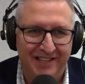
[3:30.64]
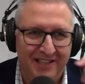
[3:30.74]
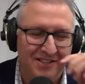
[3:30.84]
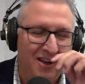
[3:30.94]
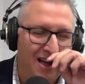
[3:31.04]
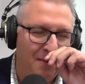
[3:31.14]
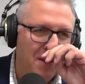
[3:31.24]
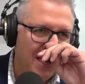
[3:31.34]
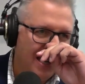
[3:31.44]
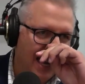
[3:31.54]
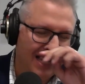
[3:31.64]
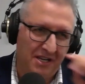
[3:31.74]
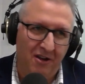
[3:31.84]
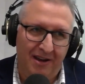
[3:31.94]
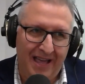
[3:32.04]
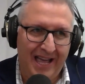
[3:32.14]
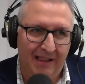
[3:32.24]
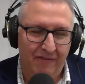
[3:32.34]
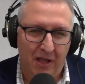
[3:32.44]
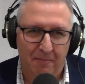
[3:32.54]
at the time. And it's got a
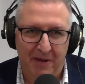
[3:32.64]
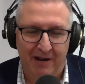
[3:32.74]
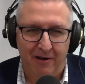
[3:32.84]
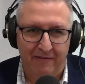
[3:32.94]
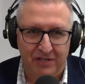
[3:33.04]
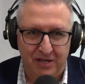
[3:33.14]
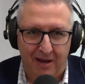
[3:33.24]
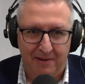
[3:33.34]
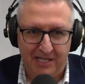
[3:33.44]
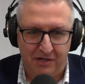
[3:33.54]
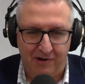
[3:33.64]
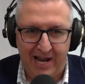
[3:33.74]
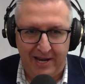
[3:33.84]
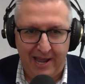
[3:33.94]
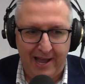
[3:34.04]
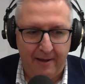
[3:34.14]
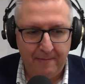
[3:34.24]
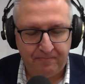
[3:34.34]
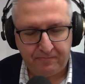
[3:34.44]
hell of a lot better over time, and it's great now.